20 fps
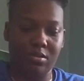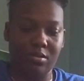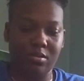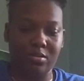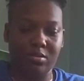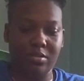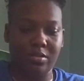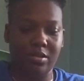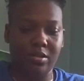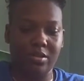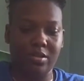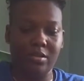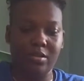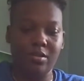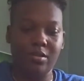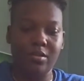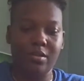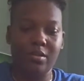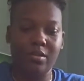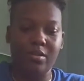Let's get in
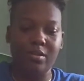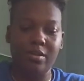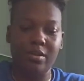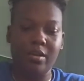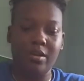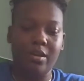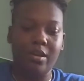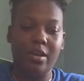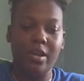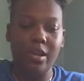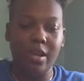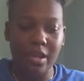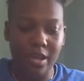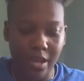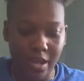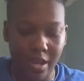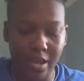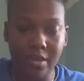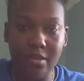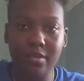there.
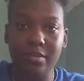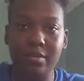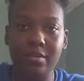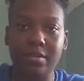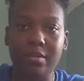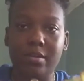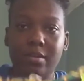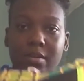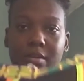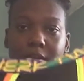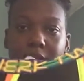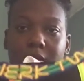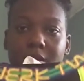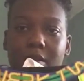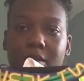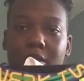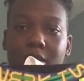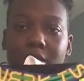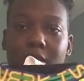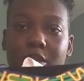And
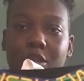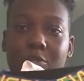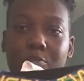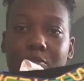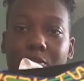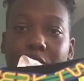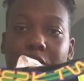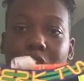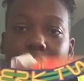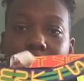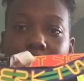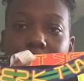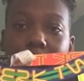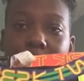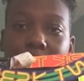you put on your